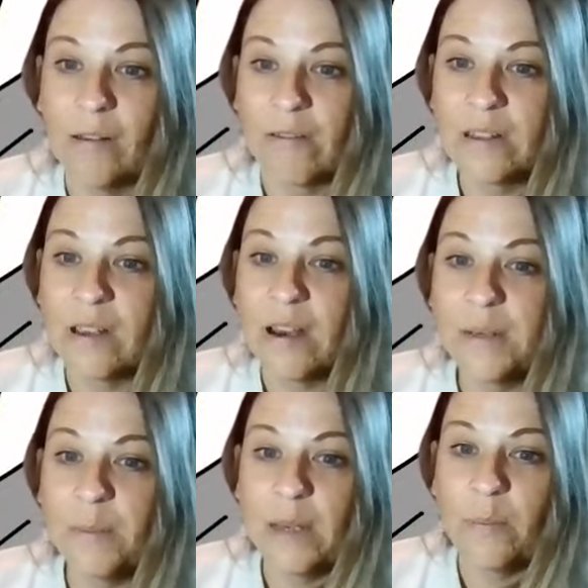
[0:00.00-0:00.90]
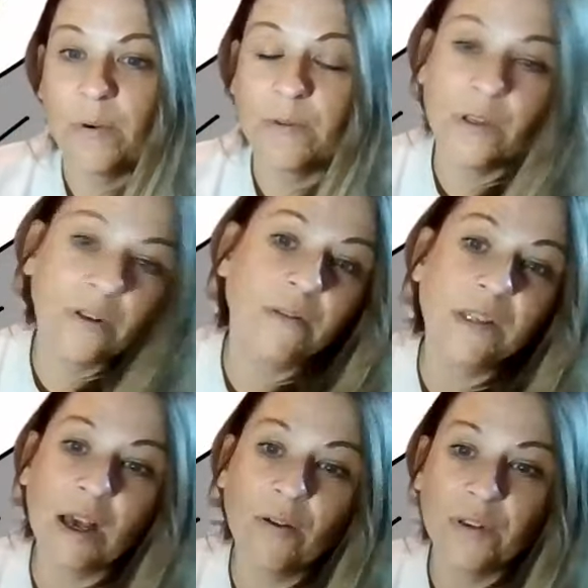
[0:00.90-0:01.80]
alongside people to
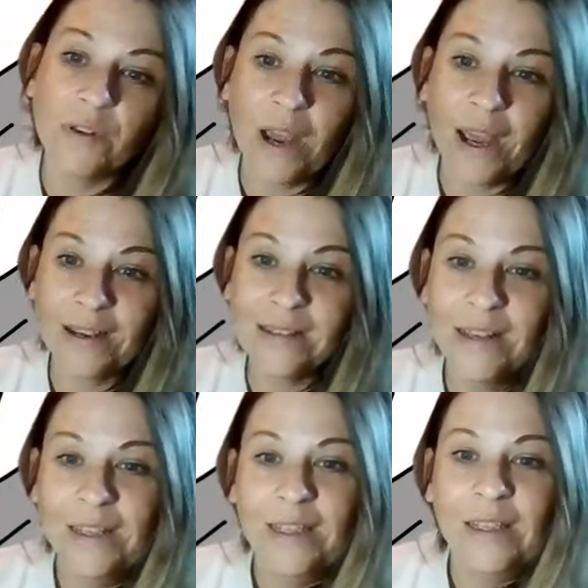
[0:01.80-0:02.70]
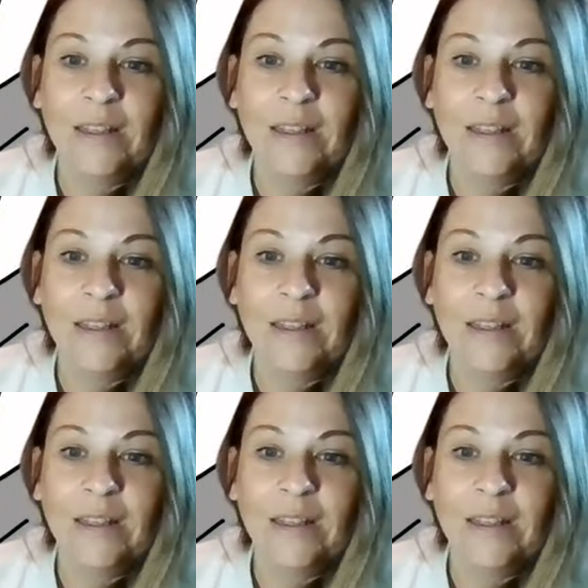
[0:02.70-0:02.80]
self-direct